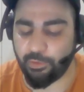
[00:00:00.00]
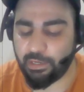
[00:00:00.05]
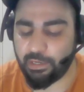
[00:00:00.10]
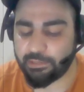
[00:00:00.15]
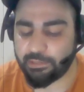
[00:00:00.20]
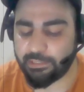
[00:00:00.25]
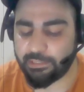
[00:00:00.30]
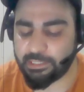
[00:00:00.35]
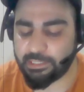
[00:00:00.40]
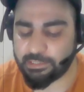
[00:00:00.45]

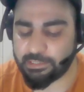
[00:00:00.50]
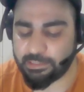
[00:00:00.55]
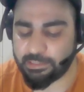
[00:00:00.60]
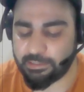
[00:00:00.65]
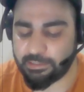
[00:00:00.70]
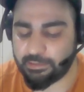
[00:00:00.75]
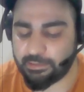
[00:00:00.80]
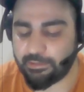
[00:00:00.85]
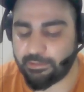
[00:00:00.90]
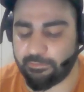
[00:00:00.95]
this
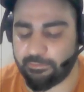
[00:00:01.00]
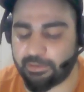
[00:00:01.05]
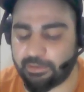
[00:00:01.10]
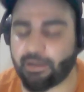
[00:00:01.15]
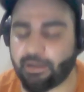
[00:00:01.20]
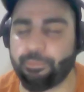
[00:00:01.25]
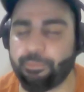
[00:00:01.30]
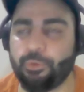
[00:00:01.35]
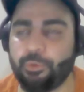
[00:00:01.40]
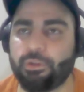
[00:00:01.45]
when
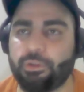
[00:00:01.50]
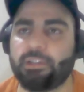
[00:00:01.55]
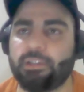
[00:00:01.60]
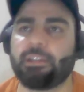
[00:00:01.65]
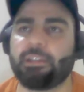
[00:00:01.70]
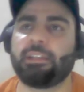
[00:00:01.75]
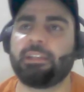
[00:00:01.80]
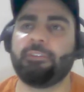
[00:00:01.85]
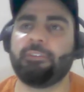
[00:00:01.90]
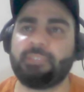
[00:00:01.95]
computed
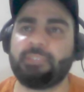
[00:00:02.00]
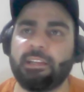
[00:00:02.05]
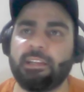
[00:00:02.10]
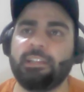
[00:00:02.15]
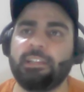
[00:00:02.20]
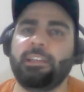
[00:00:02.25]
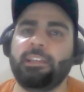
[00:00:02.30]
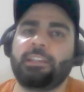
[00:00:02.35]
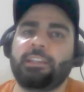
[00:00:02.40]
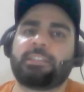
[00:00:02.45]
gives the
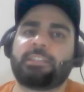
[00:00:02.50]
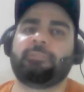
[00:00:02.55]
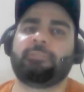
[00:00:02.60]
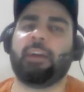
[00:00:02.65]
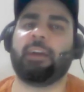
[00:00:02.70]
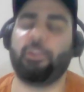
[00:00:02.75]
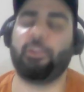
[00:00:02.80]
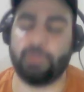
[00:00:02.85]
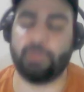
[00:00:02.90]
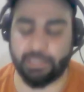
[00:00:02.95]
least
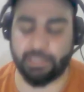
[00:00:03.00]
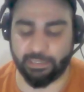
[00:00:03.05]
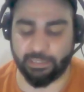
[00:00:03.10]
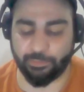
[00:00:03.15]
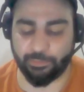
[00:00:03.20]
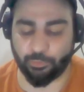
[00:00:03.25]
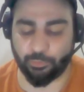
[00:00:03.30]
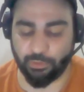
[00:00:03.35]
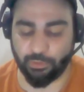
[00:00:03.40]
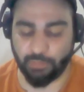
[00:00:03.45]
value in the
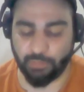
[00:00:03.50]
neighborhood.